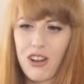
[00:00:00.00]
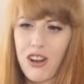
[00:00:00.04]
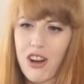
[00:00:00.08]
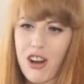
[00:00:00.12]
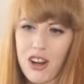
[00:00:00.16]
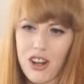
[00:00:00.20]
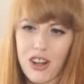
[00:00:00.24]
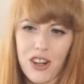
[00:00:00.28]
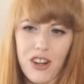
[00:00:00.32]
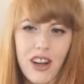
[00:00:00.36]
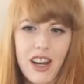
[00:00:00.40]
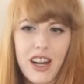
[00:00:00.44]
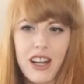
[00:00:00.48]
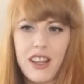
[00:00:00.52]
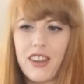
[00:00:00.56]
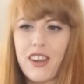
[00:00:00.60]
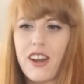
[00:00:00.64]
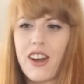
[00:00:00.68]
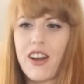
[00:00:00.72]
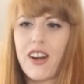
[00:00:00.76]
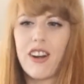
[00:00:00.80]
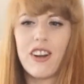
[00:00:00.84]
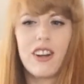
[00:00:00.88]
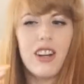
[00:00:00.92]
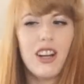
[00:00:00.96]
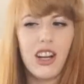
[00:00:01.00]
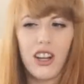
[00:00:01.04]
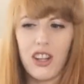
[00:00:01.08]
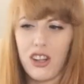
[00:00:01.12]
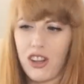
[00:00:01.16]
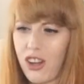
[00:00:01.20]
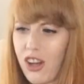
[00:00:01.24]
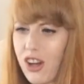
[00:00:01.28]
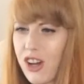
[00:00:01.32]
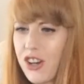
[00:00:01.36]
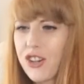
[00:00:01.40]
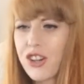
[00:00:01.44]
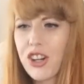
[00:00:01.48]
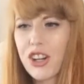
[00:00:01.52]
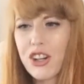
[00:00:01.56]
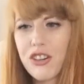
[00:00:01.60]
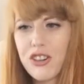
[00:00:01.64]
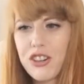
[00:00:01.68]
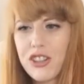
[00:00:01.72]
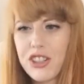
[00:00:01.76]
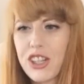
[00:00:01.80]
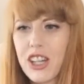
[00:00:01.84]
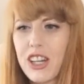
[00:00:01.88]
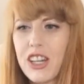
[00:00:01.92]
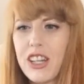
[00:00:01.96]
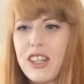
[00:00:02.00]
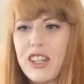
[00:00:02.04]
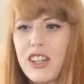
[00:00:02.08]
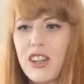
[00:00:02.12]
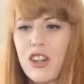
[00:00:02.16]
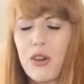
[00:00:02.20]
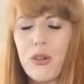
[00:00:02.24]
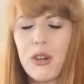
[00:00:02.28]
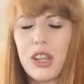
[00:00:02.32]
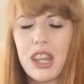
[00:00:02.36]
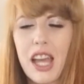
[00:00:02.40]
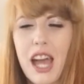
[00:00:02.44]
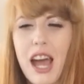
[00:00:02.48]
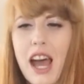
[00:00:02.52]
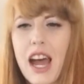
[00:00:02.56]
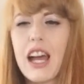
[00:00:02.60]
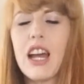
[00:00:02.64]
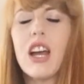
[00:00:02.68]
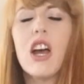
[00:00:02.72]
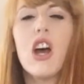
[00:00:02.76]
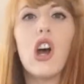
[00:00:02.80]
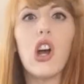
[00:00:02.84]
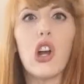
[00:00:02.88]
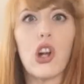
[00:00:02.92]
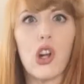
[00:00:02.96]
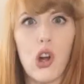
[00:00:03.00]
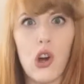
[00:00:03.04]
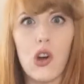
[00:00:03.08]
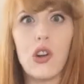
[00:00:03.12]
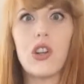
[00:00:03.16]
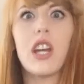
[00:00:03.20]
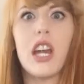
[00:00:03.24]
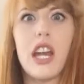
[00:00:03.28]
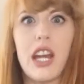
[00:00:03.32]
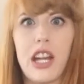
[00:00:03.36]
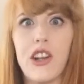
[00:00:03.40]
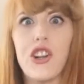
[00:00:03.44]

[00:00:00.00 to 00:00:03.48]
throw your laundry in there, laundry crew's gonna deal with that,